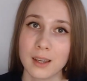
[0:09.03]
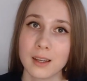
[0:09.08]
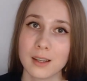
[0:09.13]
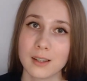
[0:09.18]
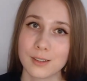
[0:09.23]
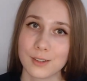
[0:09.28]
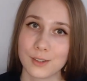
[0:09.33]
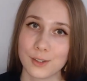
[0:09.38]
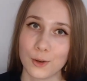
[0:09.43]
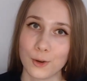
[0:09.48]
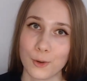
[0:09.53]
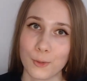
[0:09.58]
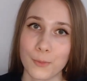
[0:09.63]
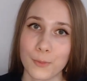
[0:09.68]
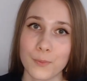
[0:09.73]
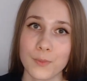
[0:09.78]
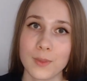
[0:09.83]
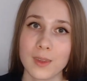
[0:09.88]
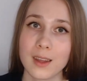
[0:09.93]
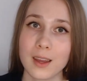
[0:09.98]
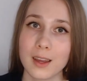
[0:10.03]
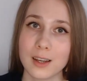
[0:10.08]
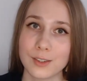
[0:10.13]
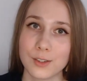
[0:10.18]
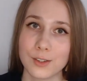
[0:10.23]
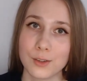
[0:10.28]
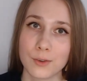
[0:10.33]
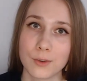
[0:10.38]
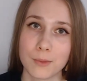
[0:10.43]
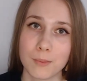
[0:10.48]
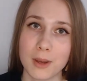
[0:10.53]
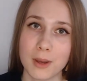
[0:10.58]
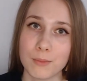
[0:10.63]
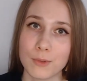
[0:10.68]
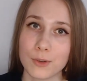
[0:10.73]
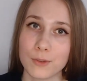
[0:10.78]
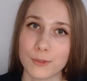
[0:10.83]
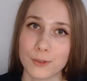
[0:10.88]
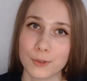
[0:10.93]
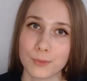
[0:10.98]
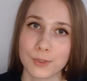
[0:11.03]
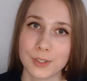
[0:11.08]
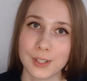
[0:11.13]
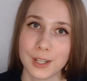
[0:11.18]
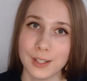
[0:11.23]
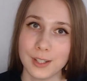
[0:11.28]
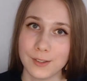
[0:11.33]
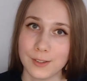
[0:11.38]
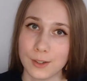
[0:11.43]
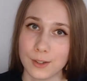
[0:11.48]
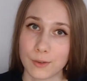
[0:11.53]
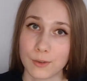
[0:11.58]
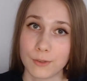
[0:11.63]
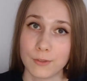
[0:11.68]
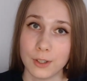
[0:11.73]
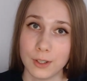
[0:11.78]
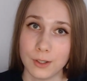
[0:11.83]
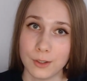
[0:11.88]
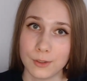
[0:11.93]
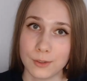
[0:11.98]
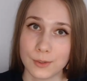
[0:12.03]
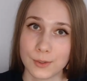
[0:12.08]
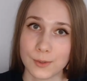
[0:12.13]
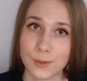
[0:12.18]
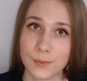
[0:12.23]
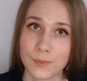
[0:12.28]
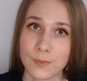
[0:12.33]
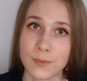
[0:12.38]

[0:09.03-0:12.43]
So, as you remember from day zero videos,